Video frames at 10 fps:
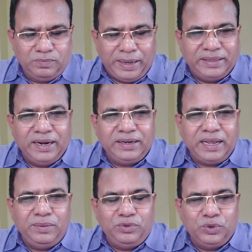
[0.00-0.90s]
By that
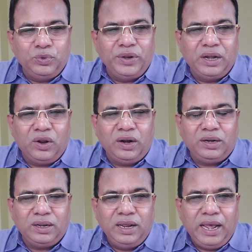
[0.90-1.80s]
time you will
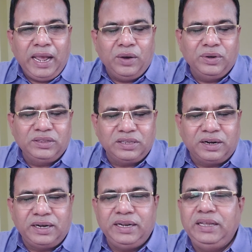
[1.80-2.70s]
not have a
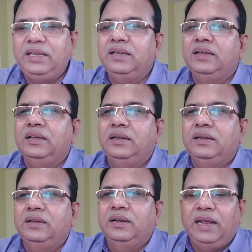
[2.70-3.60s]
30
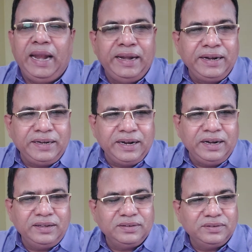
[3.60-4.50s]

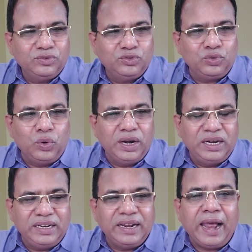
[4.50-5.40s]
addicted
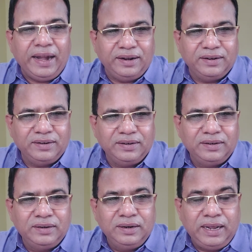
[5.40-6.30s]
student in hand.
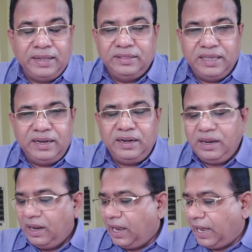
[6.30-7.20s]
And
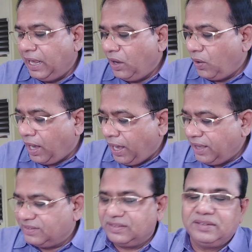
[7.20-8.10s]
then I have
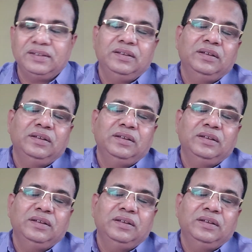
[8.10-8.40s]
asked